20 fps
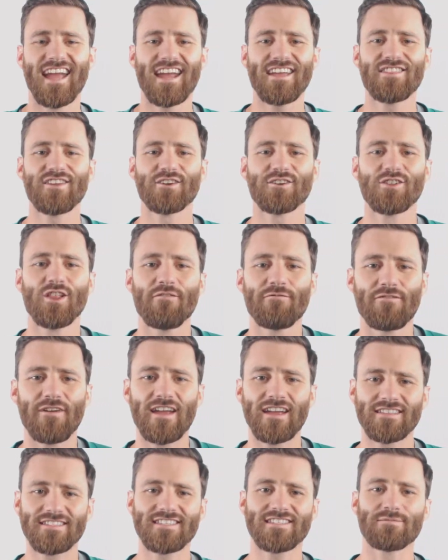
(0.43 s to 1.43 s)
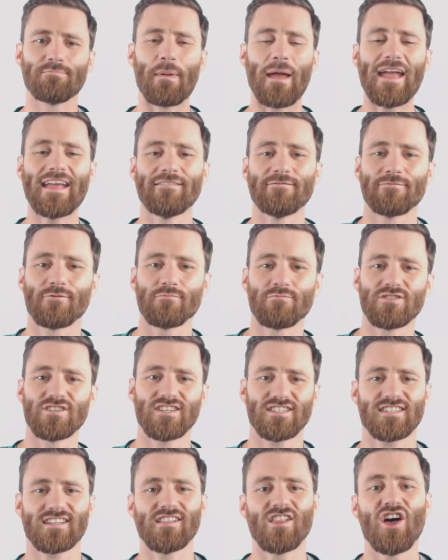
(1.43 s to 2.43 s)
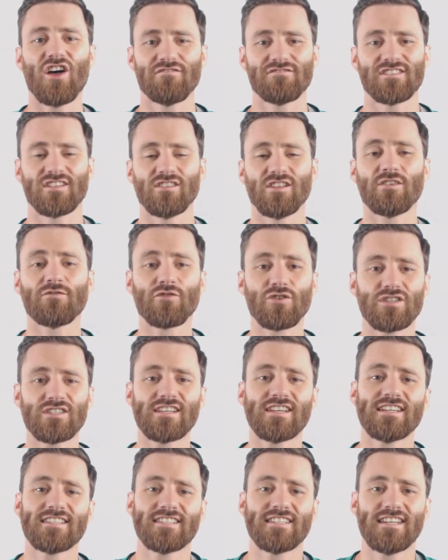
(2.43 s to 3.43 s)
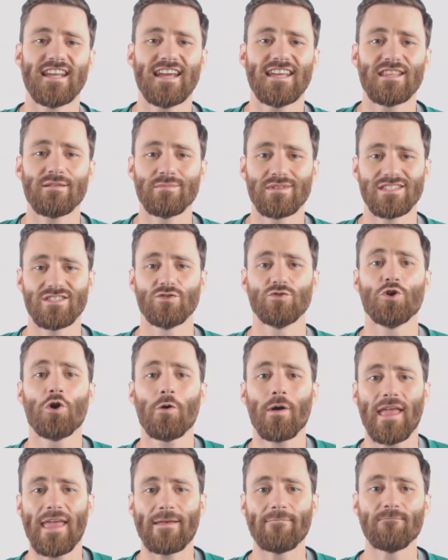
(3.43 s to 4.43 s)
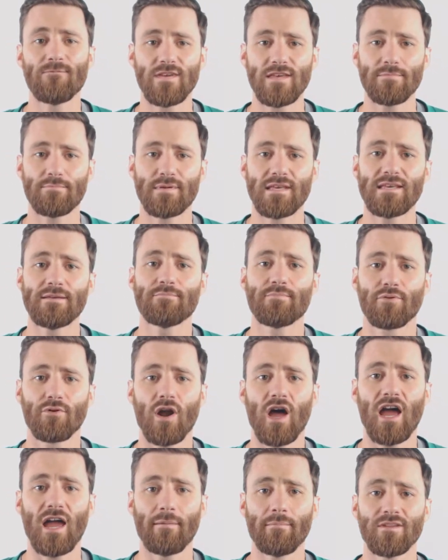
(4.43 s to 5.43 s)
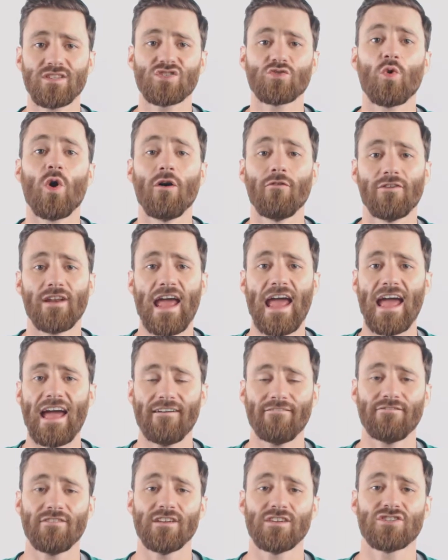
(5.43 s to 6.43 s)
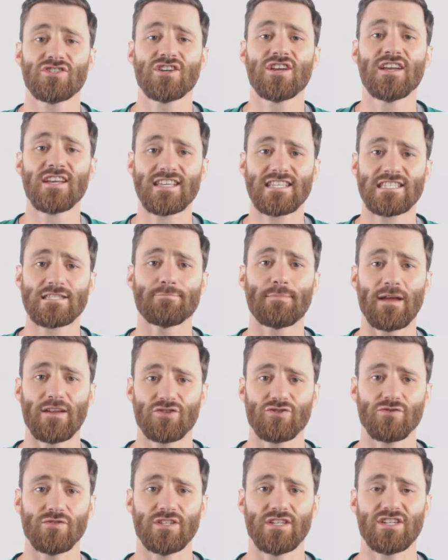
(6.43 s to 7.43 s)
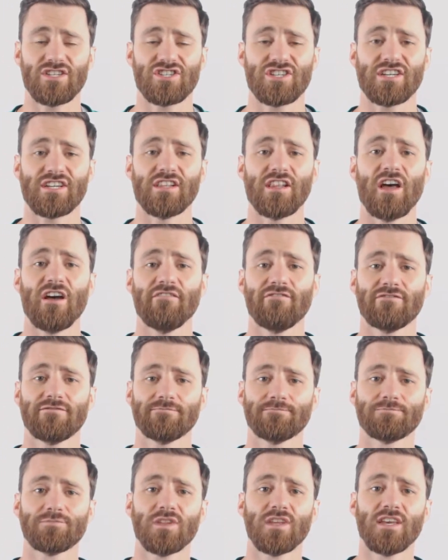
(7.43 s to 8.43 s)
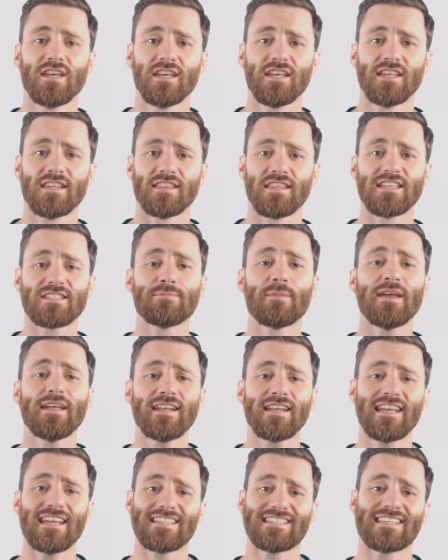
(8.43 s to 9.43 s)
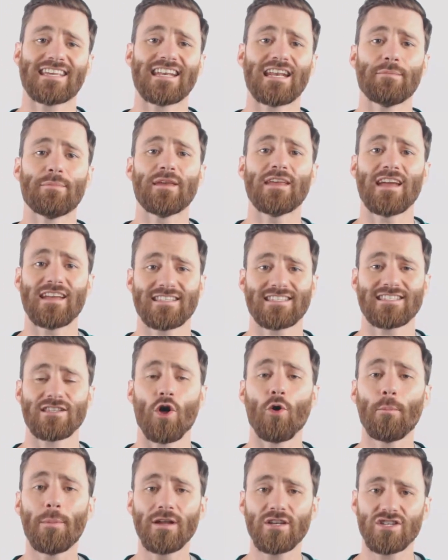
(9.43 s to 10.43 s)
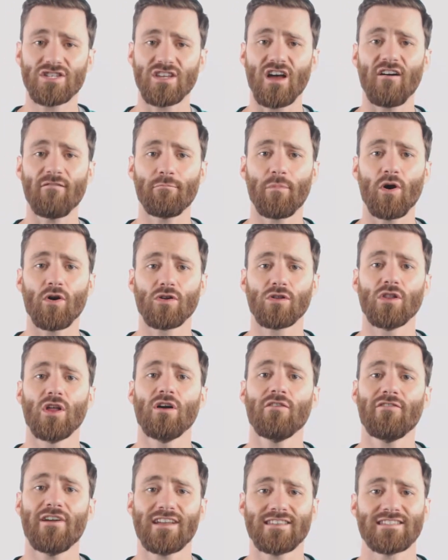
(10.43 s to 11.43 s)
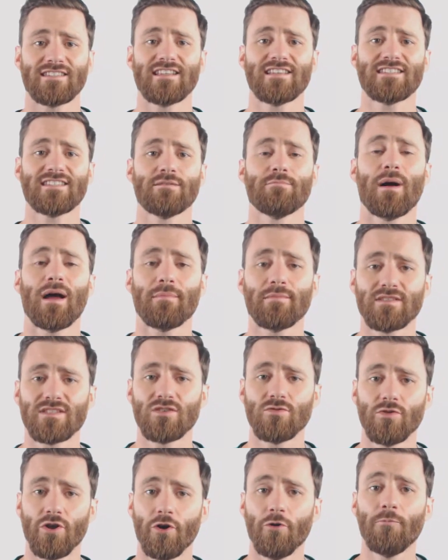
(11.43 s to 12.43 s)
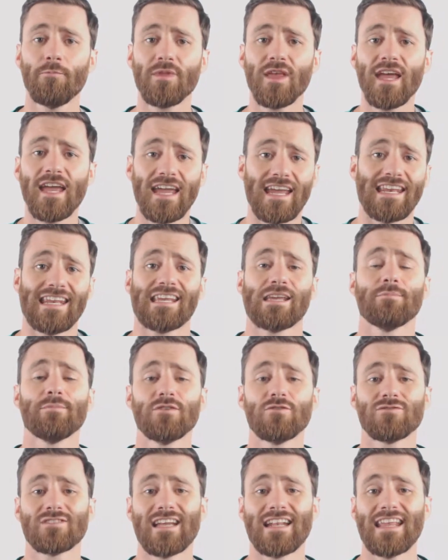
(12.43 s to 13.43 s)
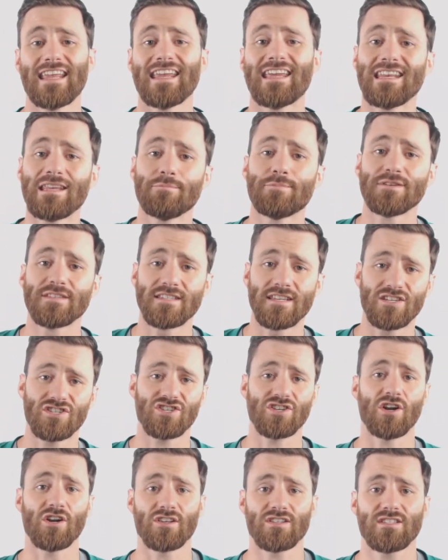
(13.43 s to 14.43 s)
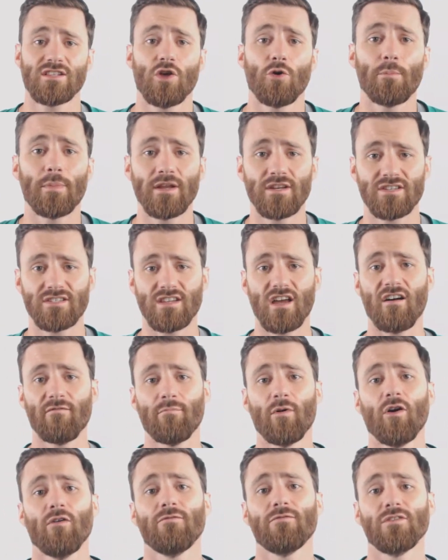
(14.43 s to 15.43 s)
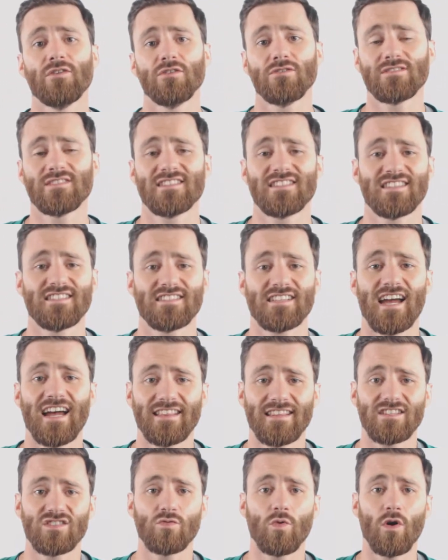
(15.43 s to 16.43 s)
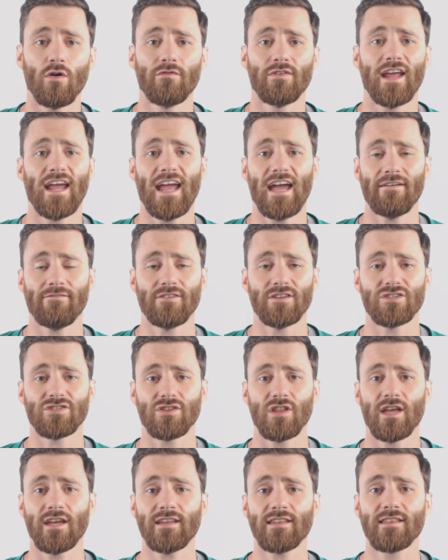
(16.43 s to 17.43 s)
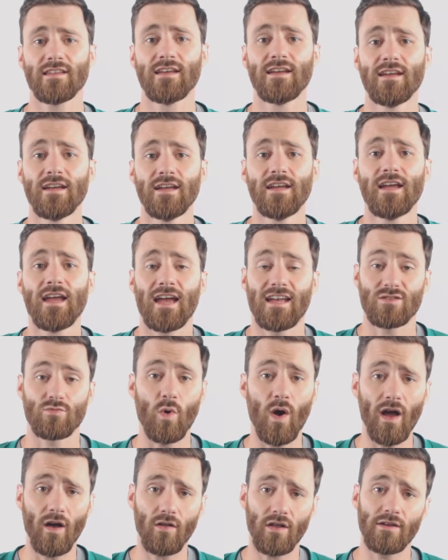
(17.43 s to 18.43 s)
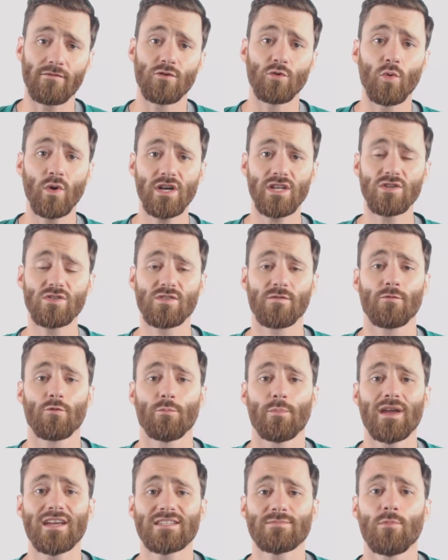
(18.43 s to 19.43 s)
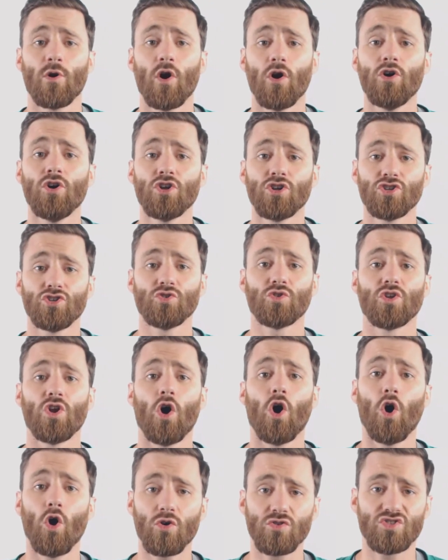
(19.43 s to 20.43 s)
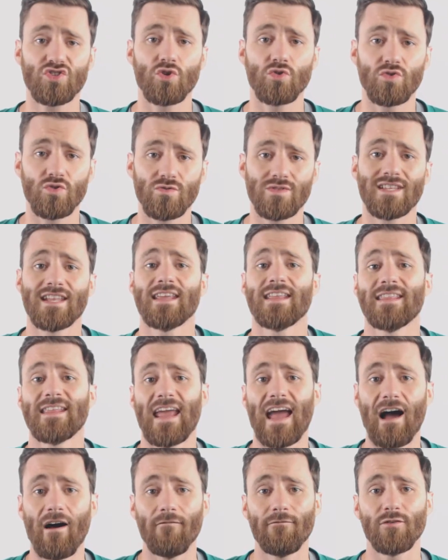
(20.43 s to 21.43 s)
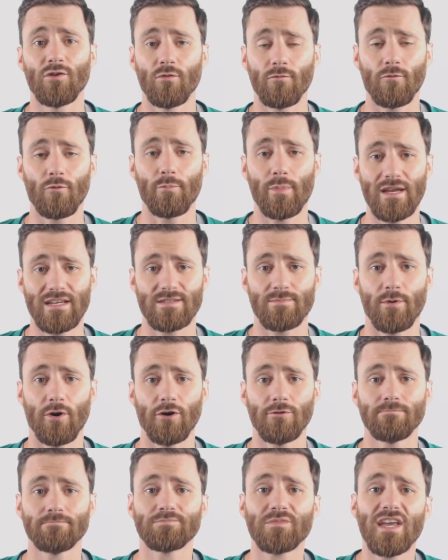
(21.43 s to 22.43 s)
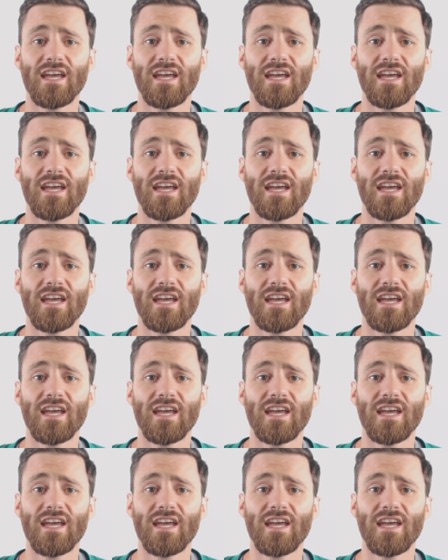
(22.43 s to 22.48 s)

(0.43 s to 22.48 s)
Hey there, Glove fans. It's Ben from Just Gloves delivering to you today the Mizuno MVP Prime 12.5 inch Special Edition glove. This mitt it's going to be a slow pitch softball glove as listed by Mizuno, and it can be used at any position on a slow pitch softball field since it's got the 12.5 inch length. As well, if you want to use it for baseball, you could also use it in the outfield for baseball.